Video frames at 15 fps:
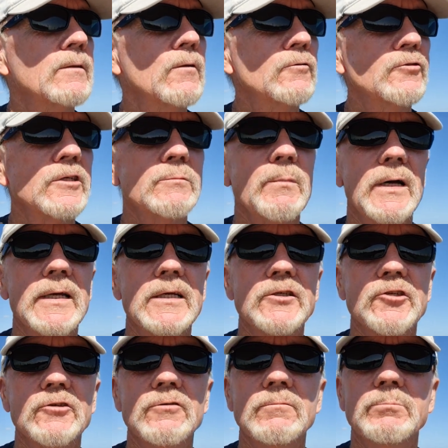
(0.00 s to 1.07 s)
Not just my
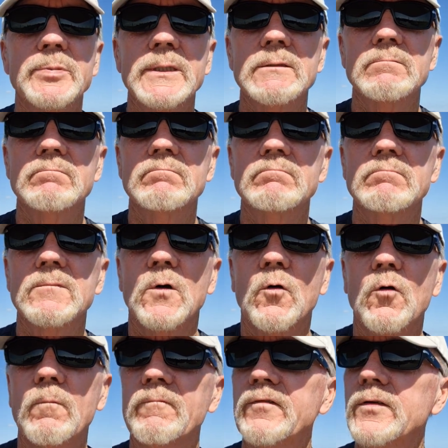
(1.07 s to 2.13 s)
issue, but
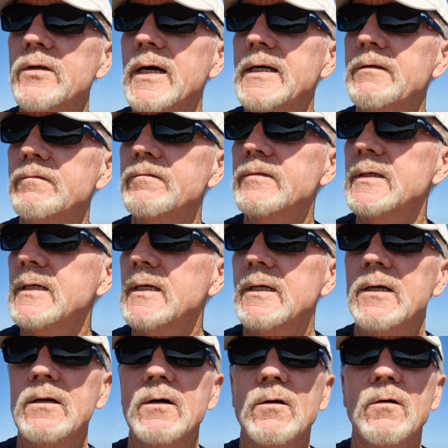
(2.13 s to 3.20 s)
hope for life,
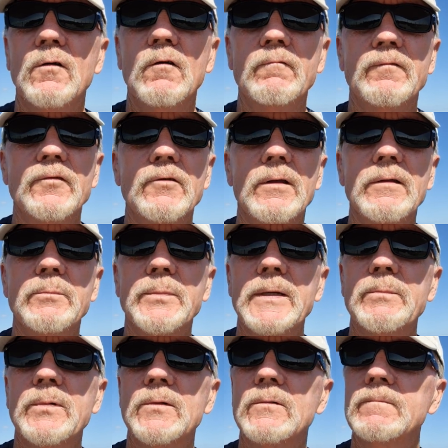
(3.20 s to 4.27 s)
hope for other
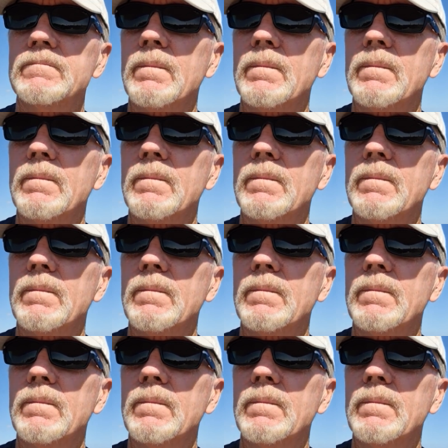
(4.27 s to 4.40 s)
people.